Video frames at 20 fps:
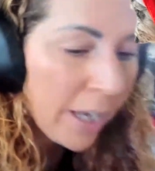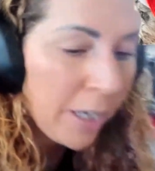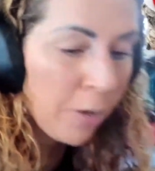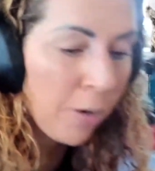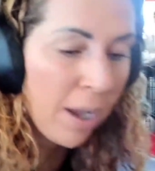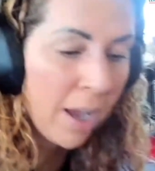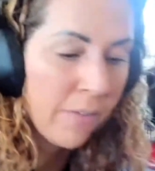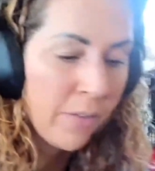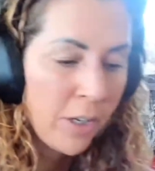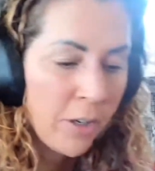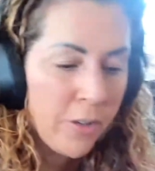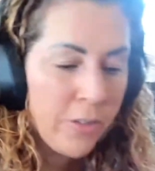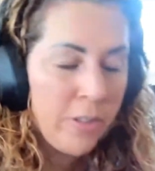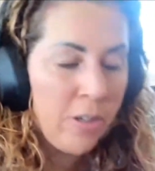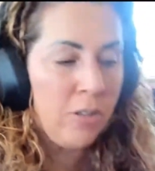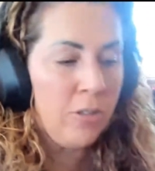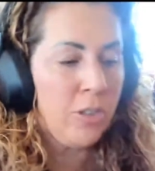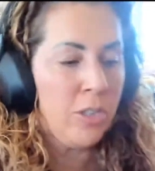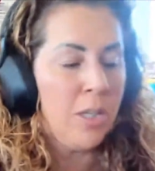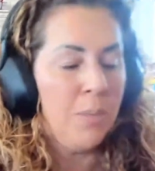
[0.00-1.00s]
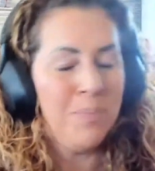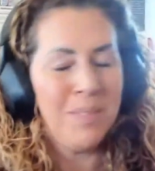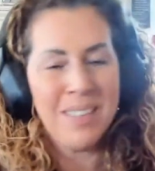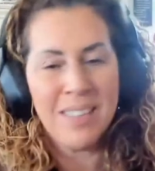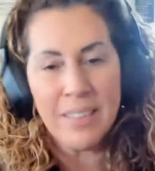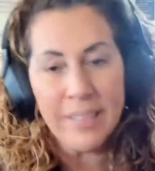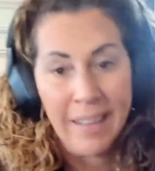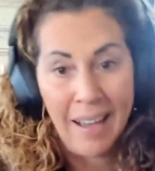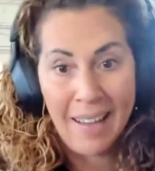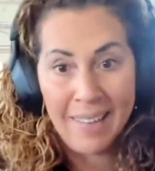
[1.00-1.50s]
you're having your dog jump.
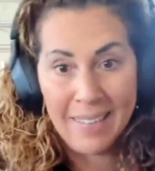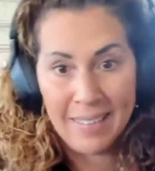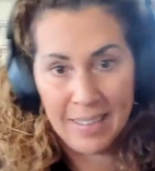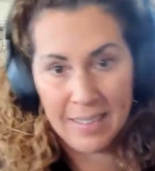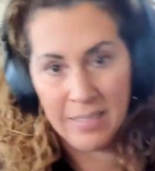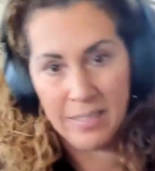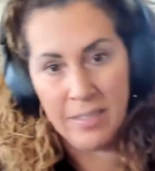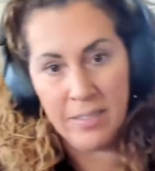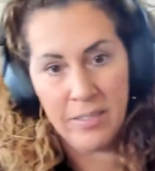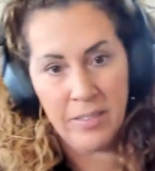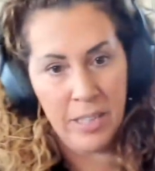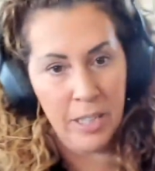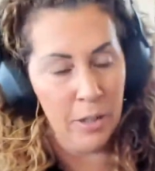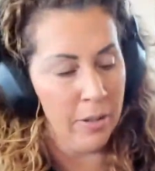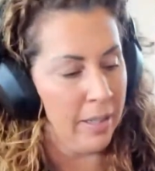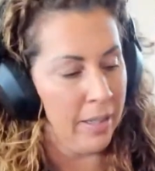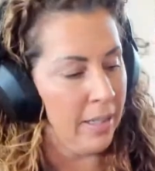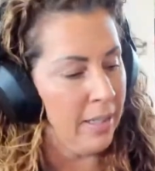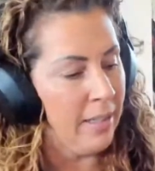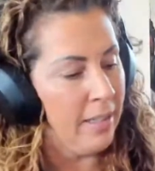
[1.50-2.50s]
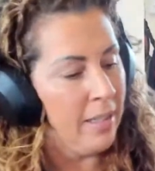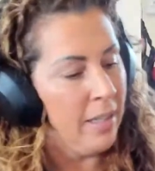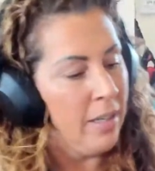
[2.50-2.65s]
It's not necessary